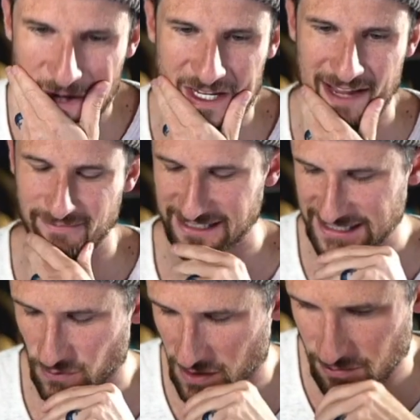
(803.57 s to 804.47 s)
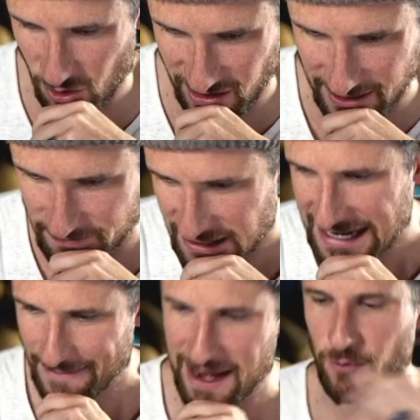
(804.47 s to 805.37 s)
Okay, let's get one more in.
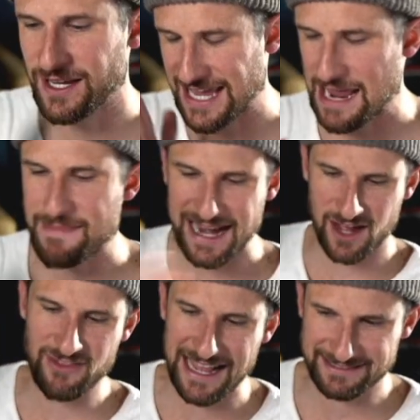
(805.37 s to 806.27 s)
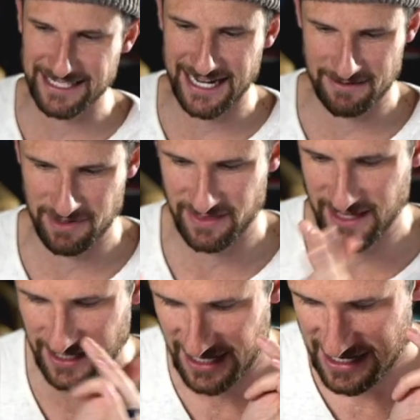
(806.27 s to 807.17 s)
Man, we came back on that side, but
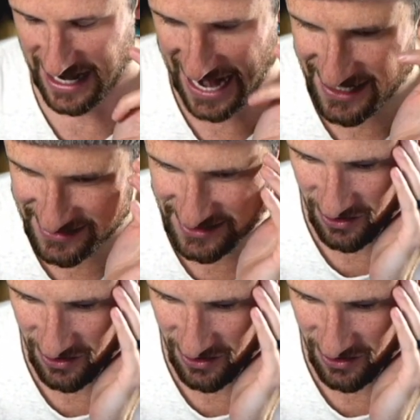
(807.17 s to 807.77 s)
then I just